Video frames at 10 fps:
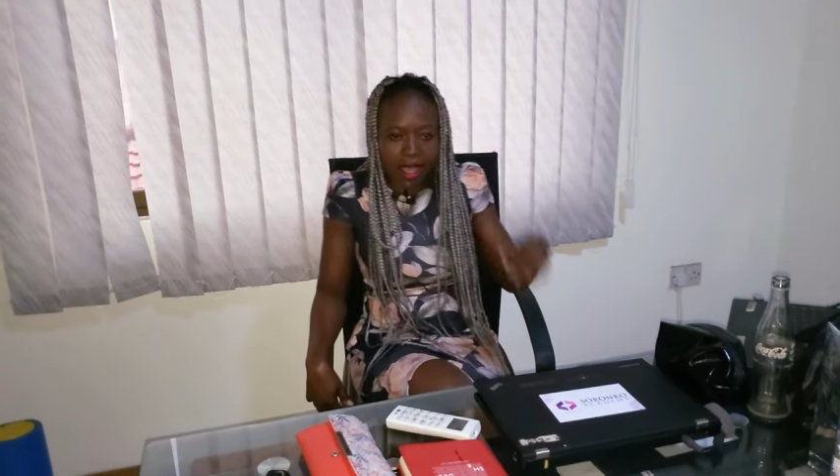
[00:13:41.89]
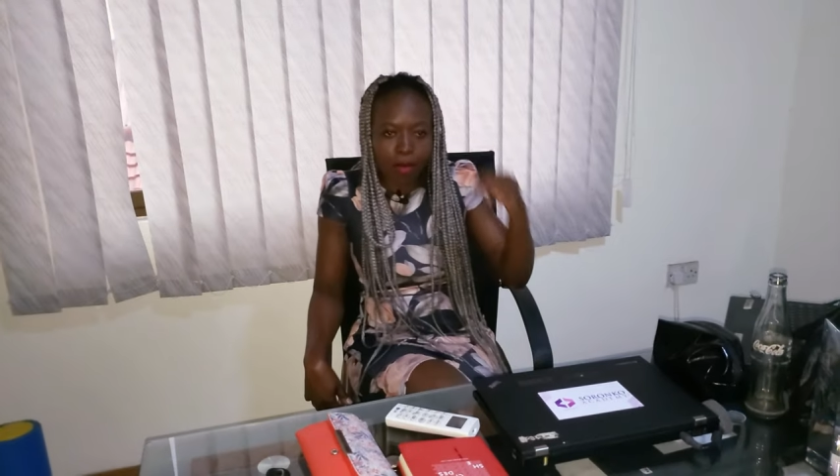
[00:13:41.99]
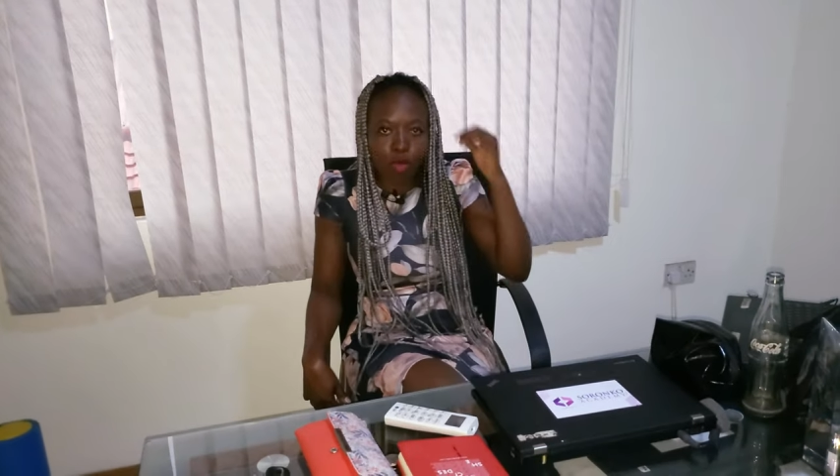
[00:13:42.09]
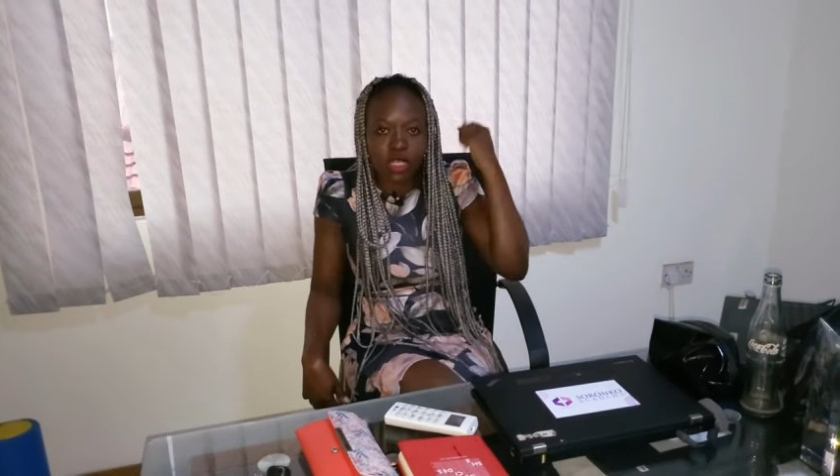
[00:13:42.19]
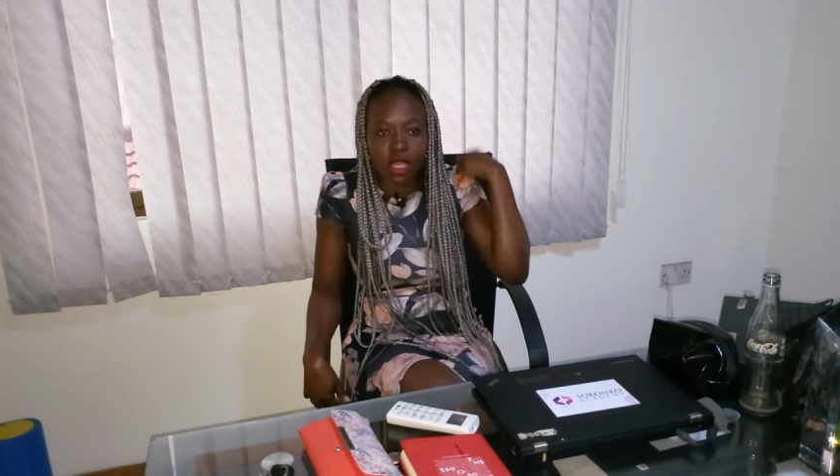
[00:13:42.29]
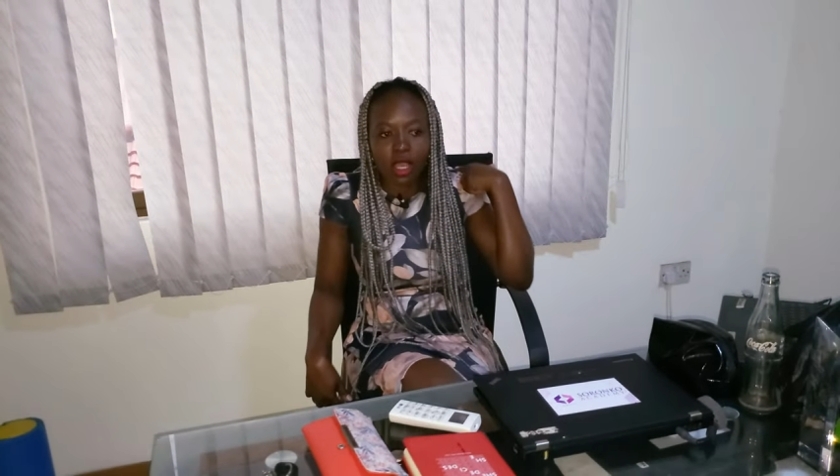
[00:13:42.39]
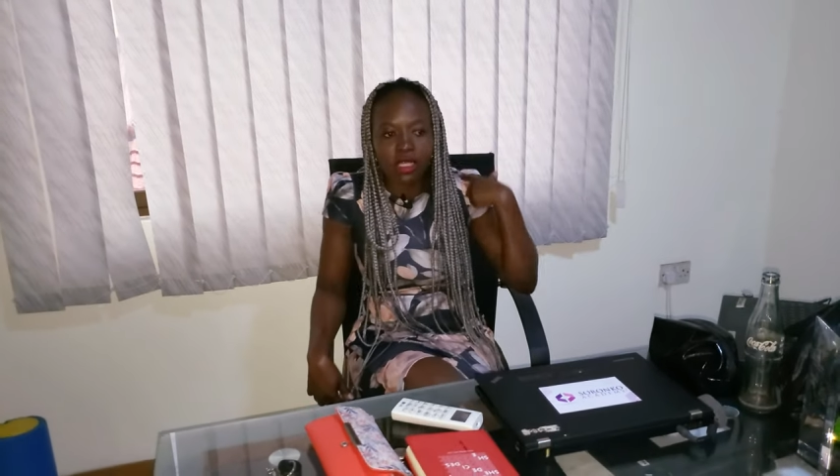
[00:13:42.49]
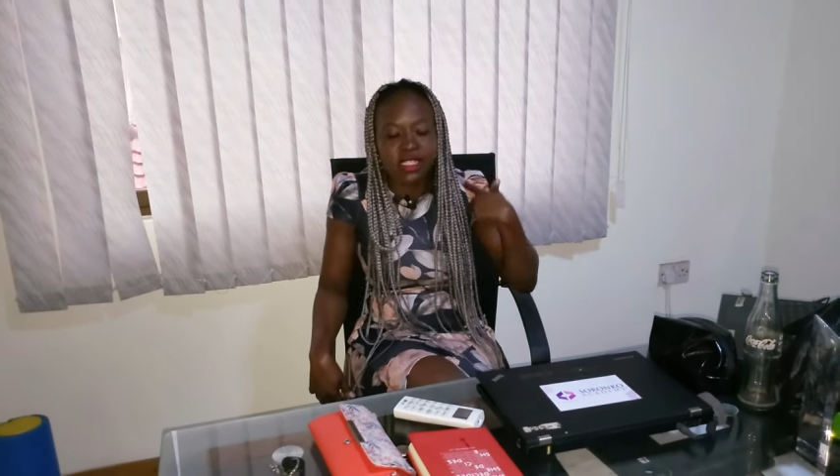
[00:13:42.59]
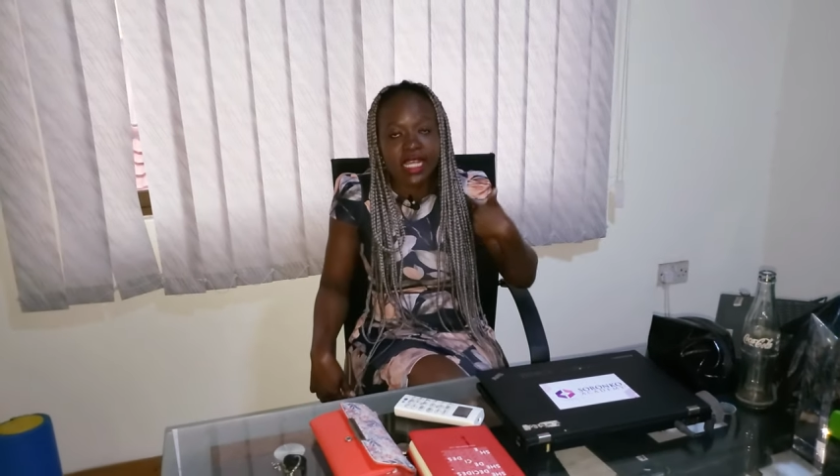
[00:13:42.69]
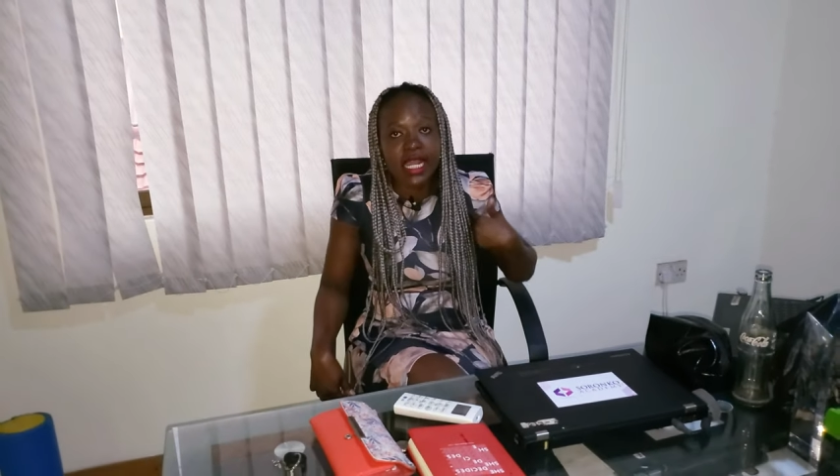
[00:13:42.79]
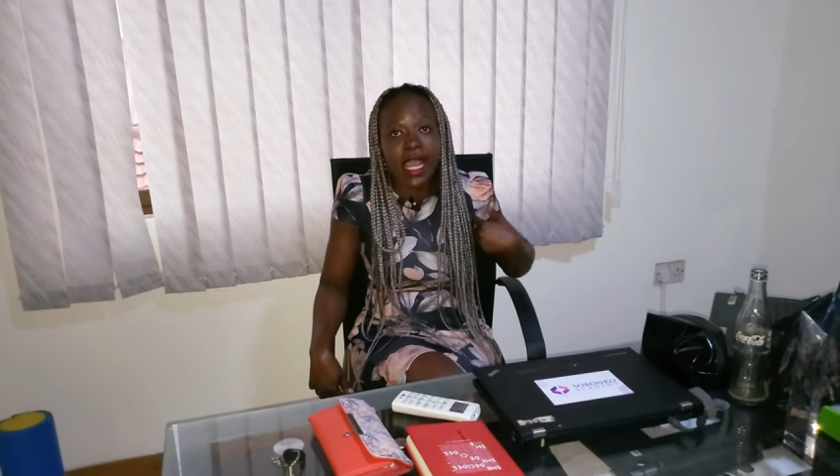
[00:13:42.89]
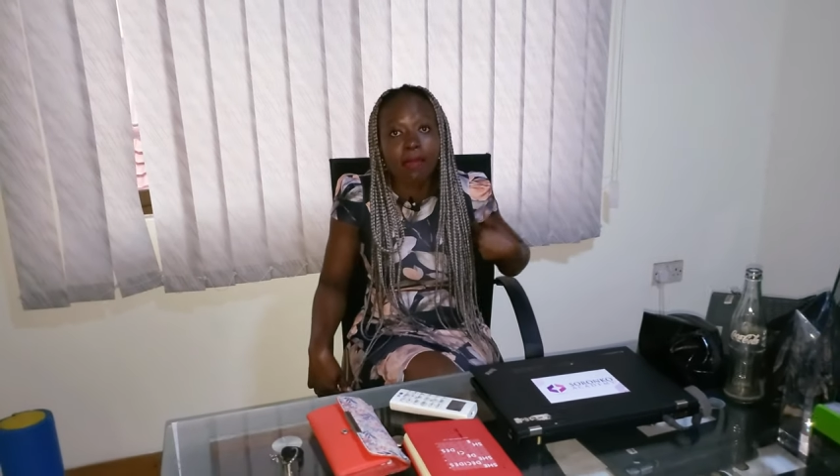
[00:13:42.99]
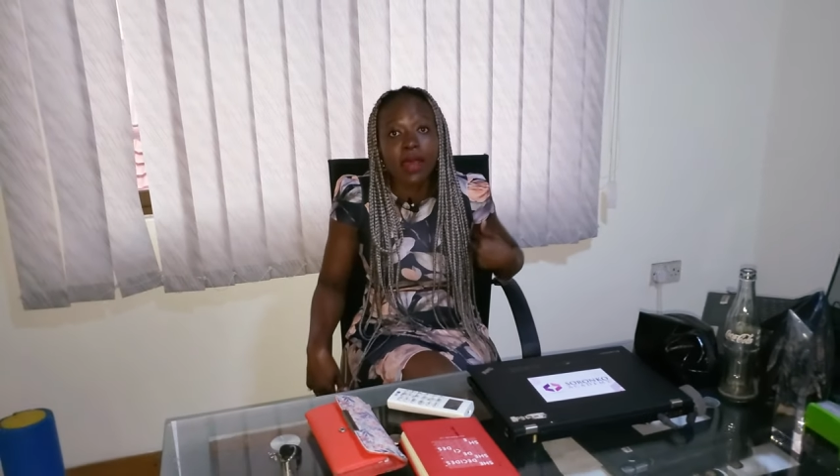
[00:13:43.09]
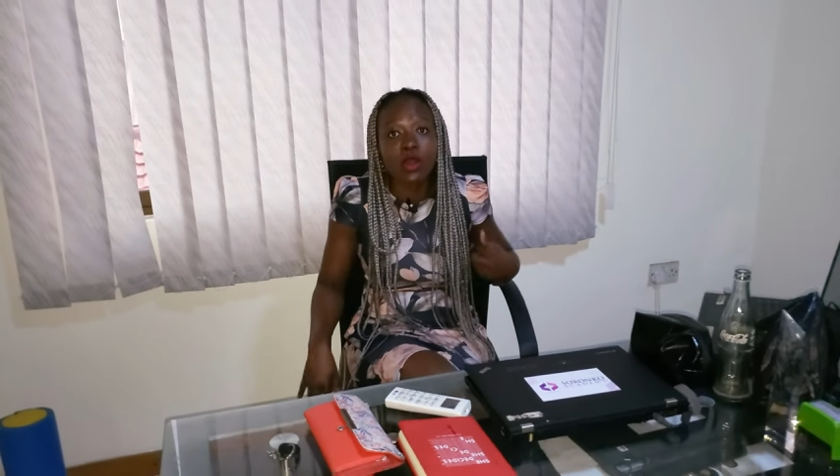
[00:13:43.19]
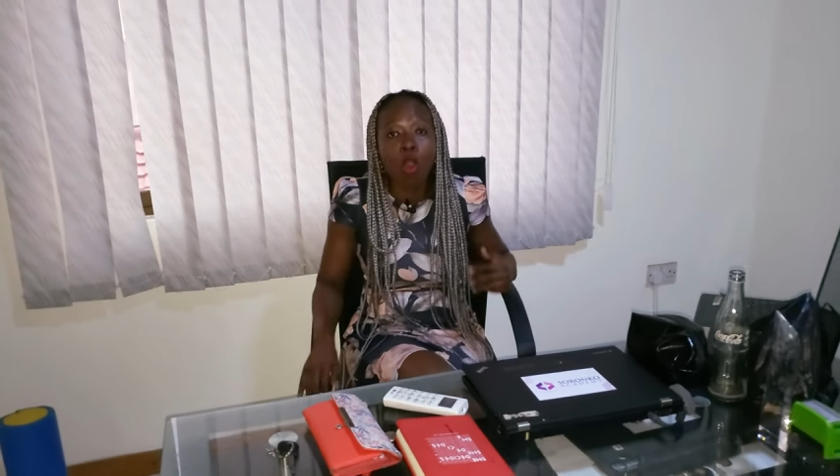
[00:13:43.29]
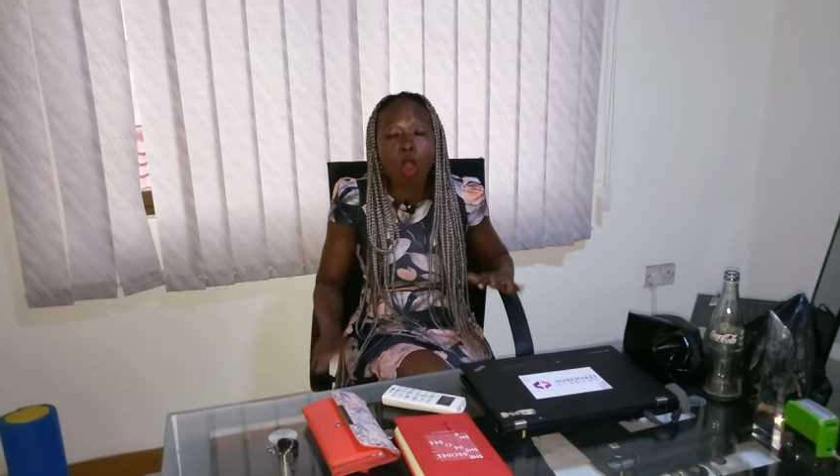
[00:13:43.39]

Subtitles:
we're setting up an